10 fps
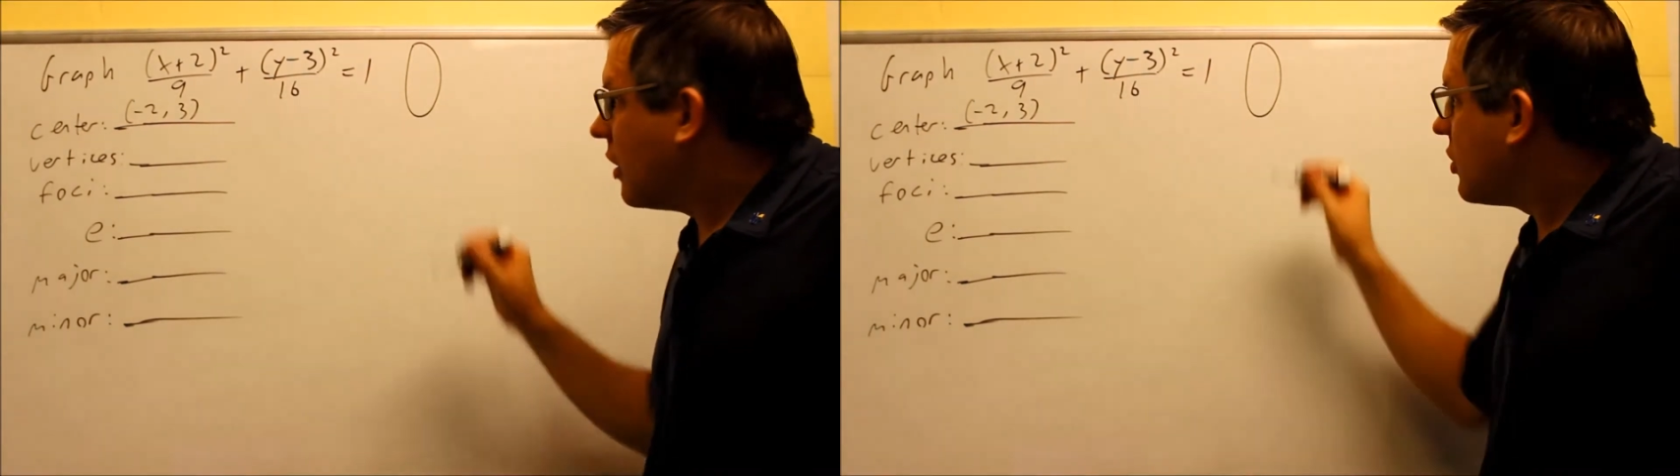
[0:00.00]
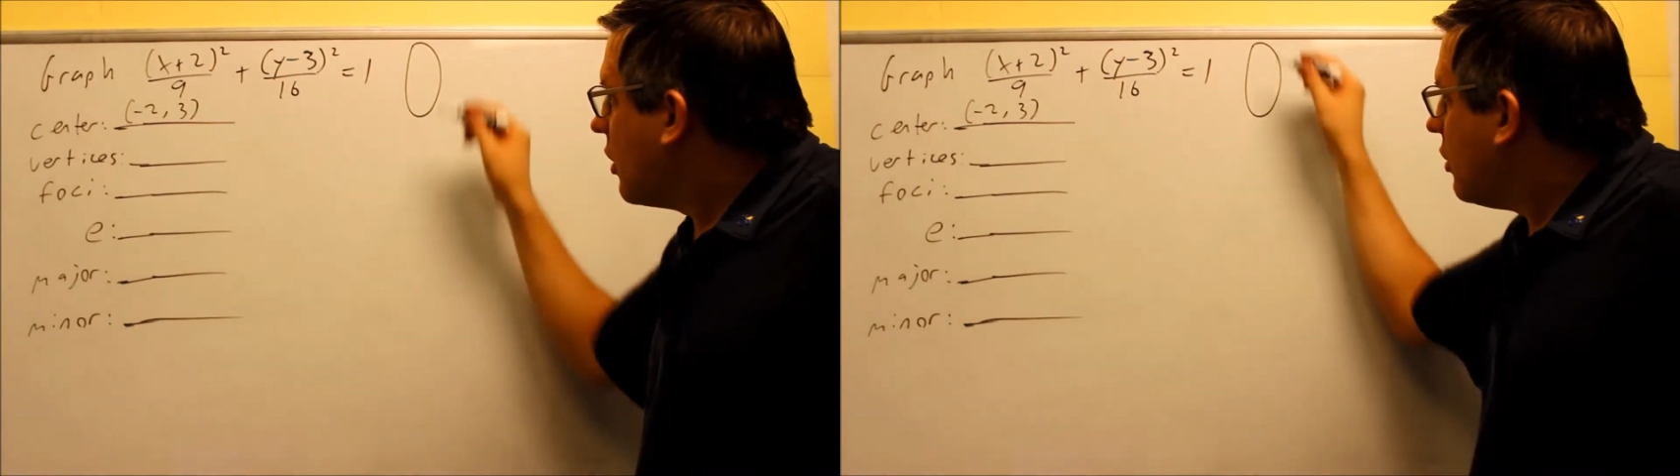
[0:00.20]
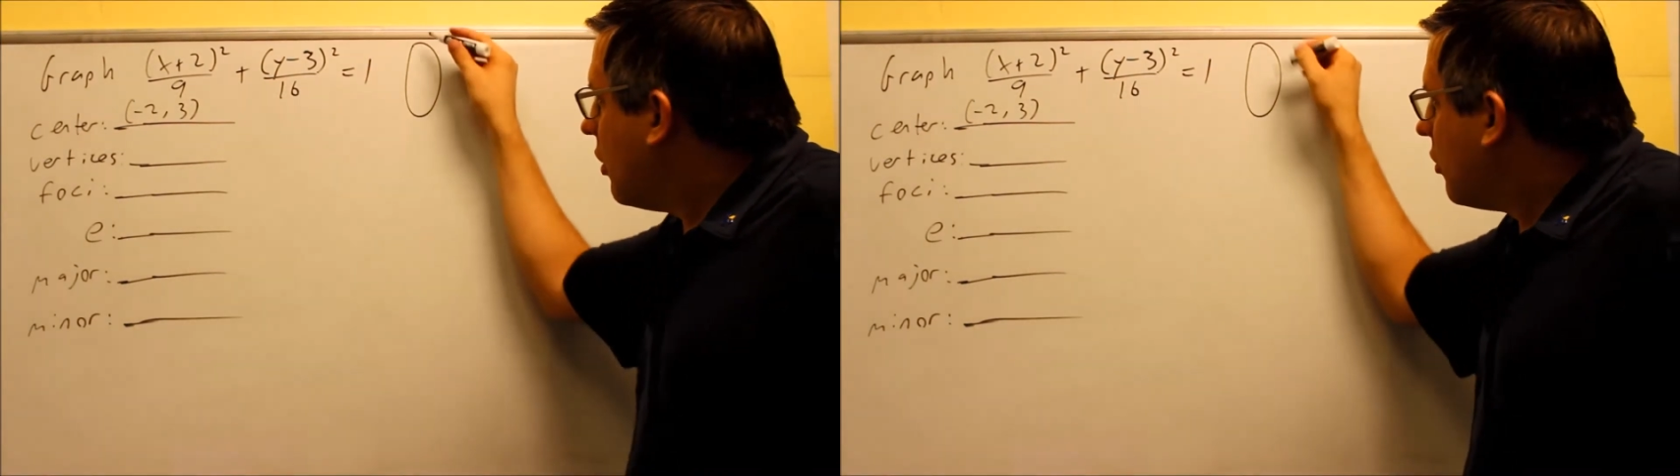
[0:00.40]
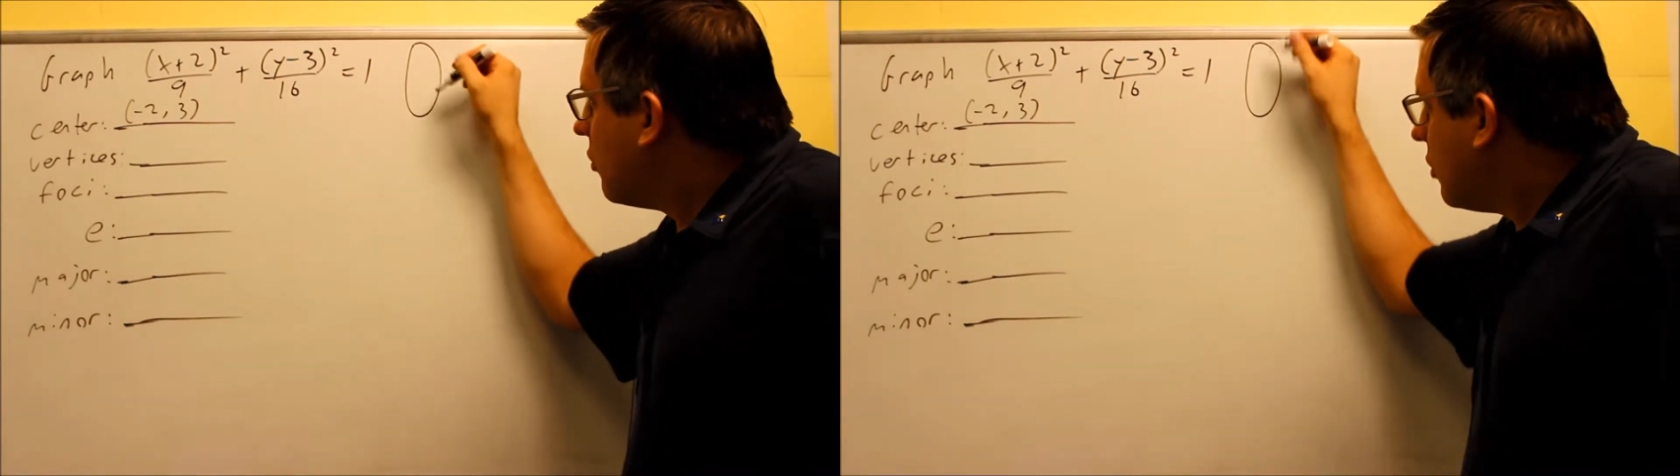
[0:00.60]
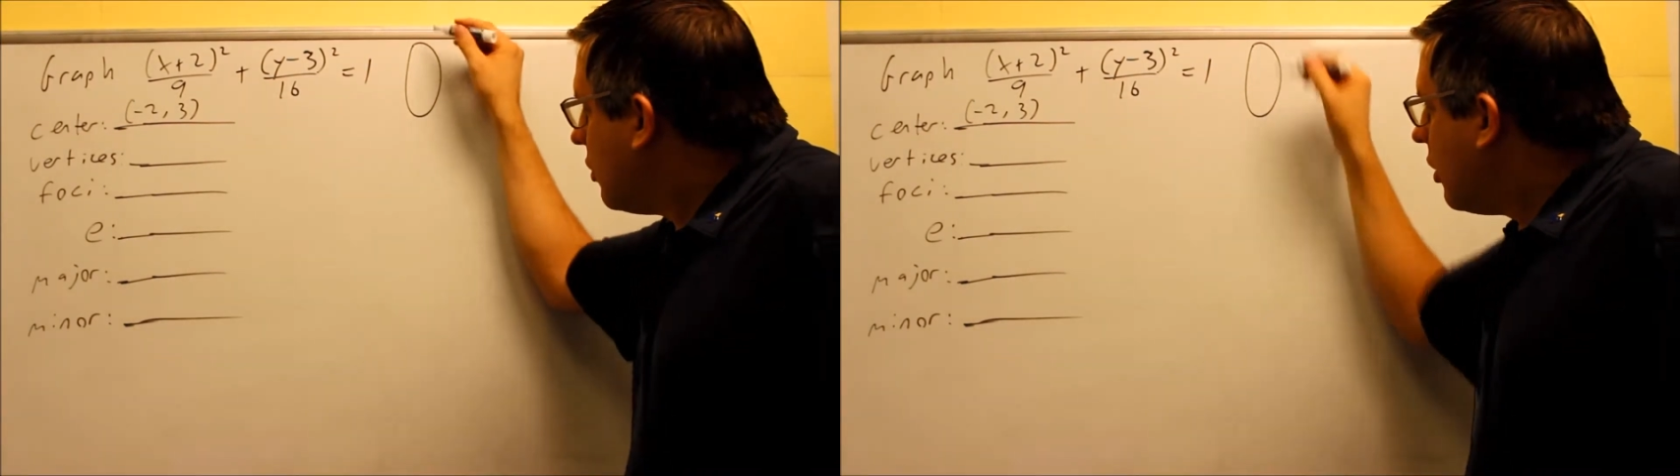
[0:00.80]
That's how you
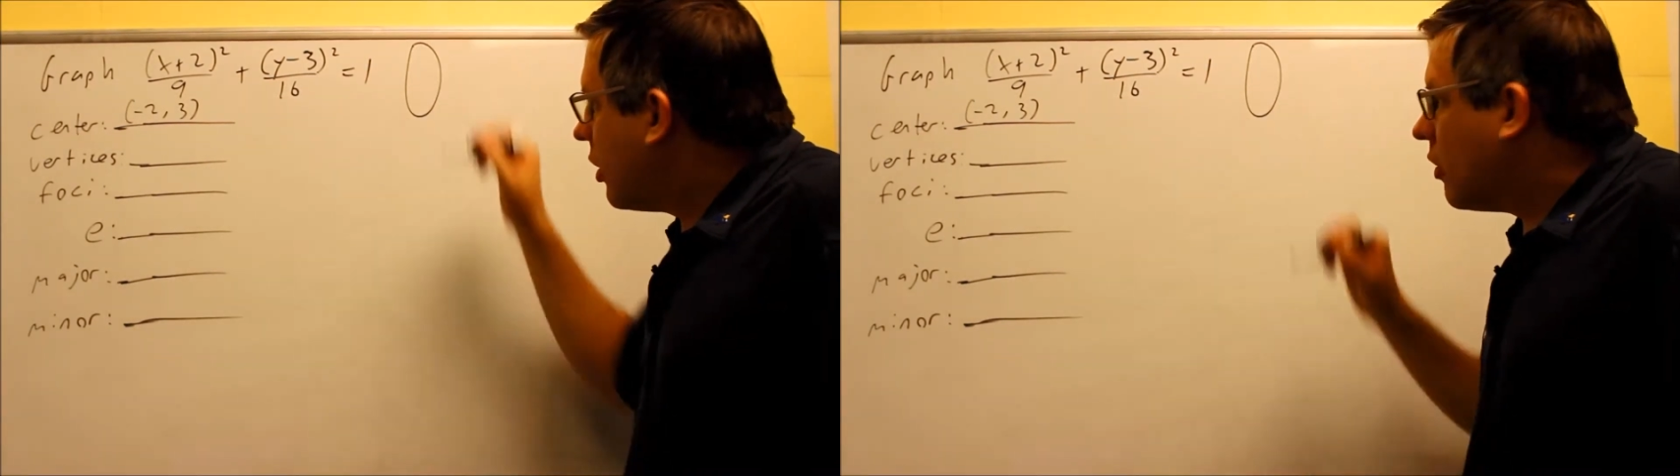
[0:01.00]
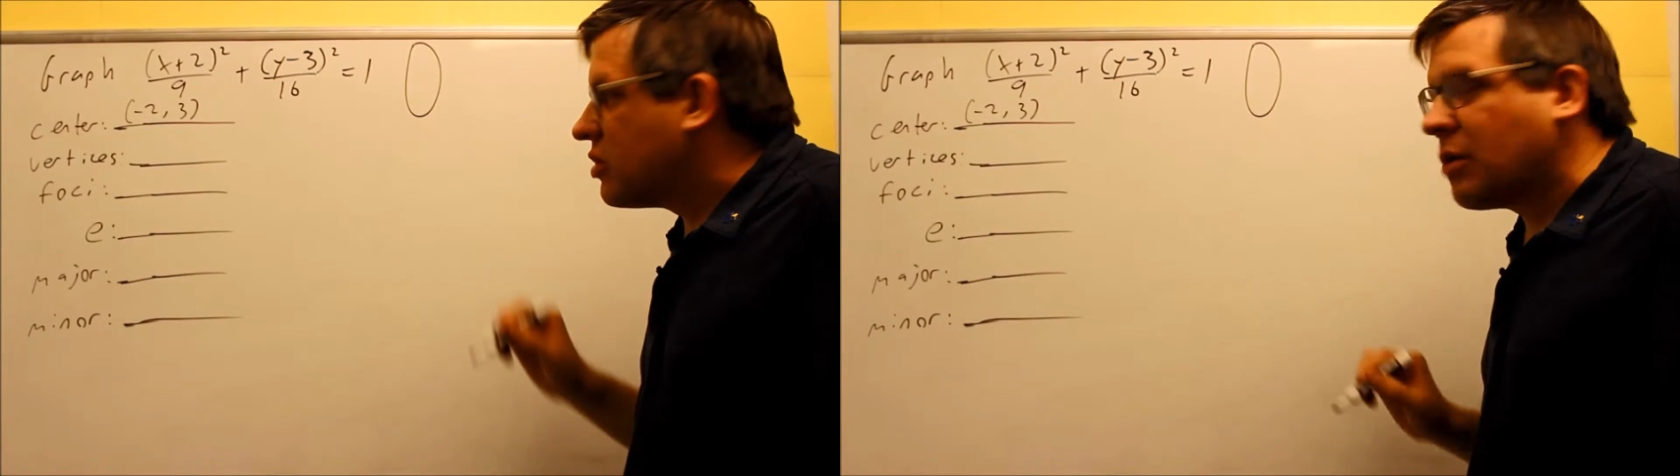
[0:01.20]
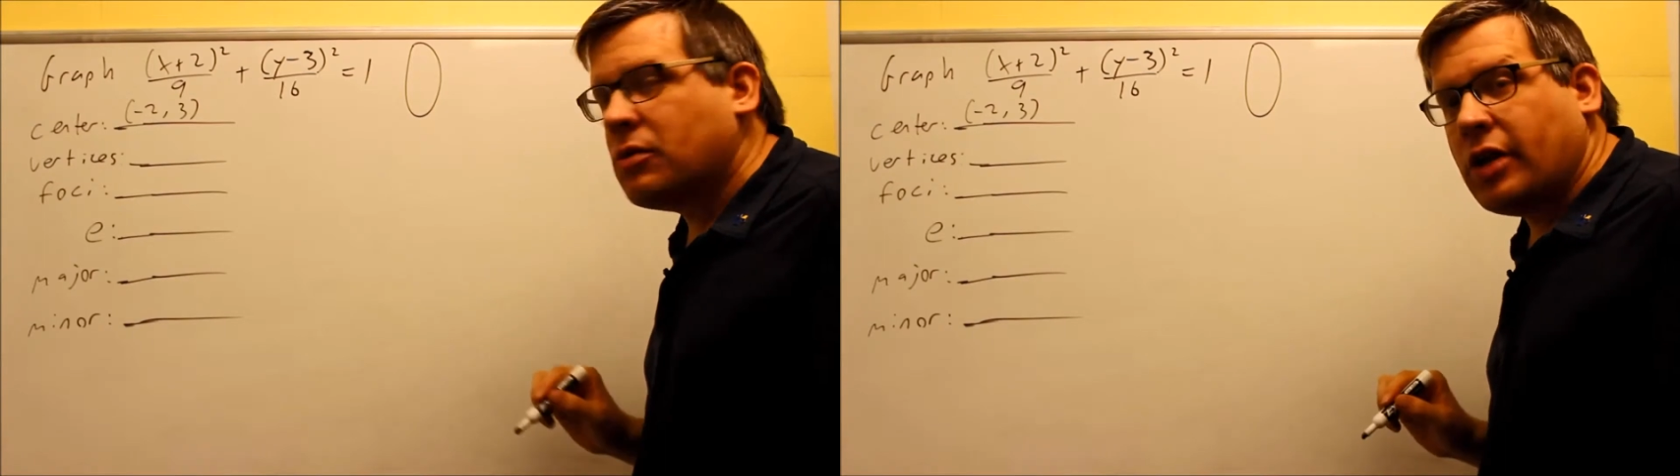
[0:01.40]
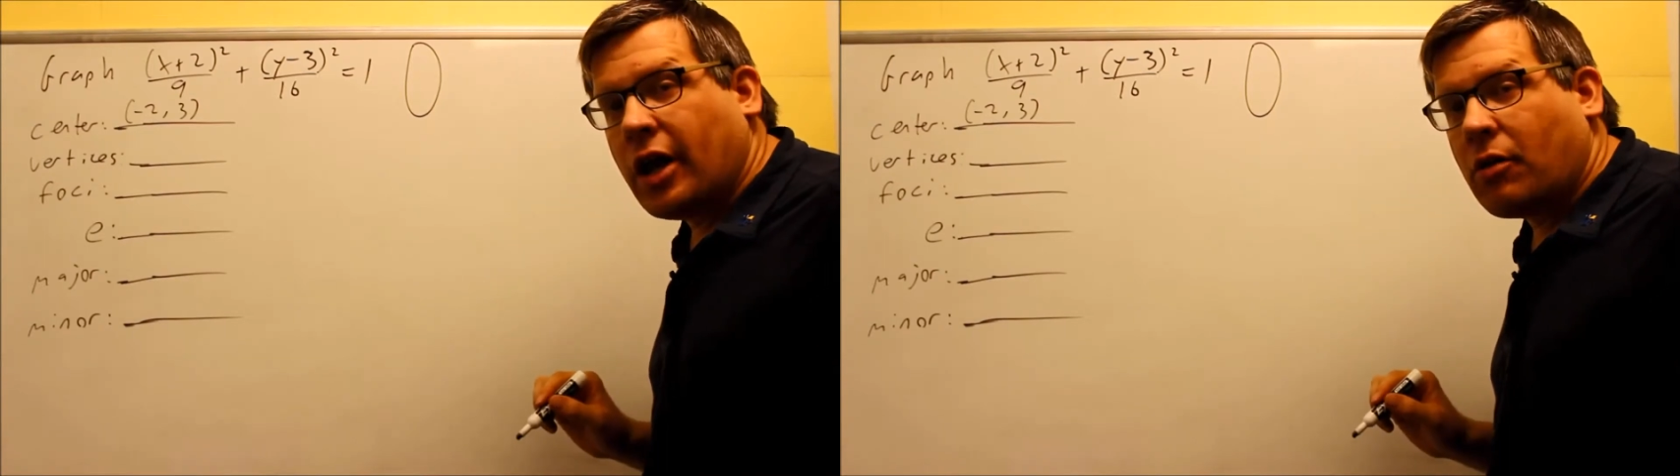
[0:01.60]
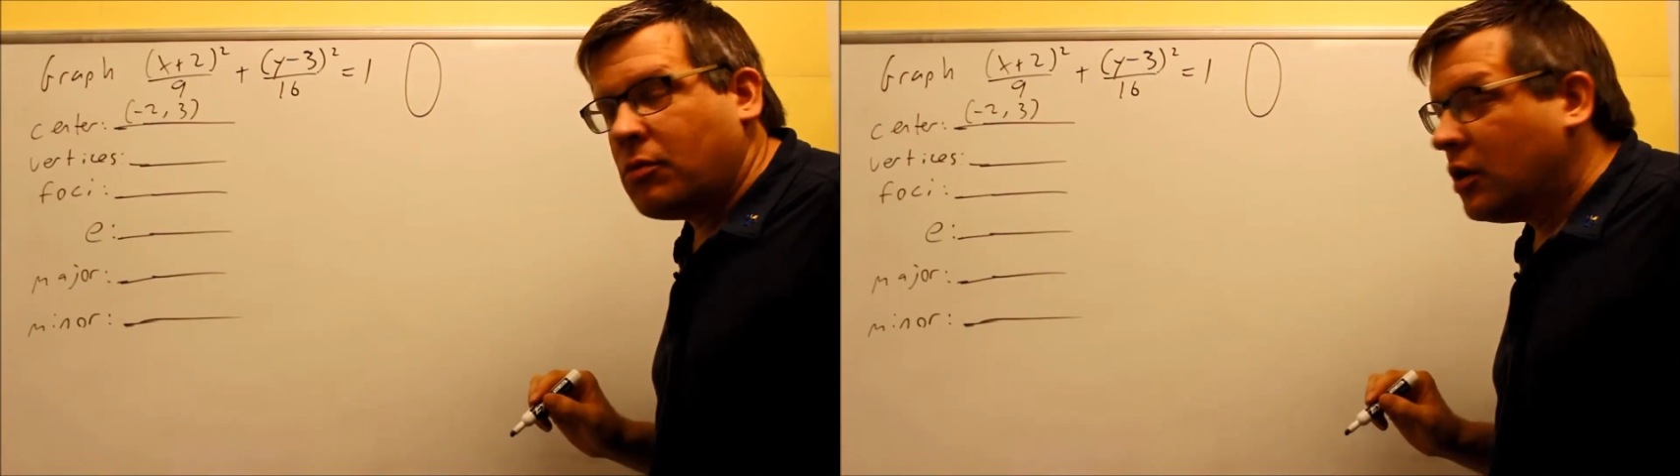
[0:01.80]
know it goes up and
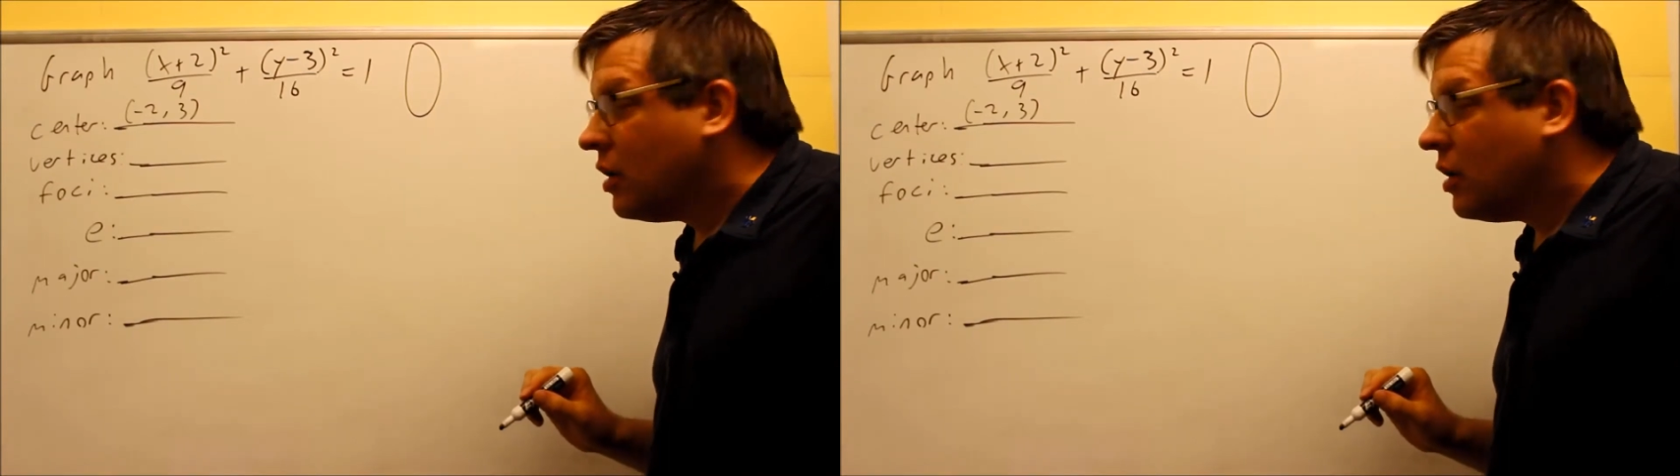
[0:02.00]
down.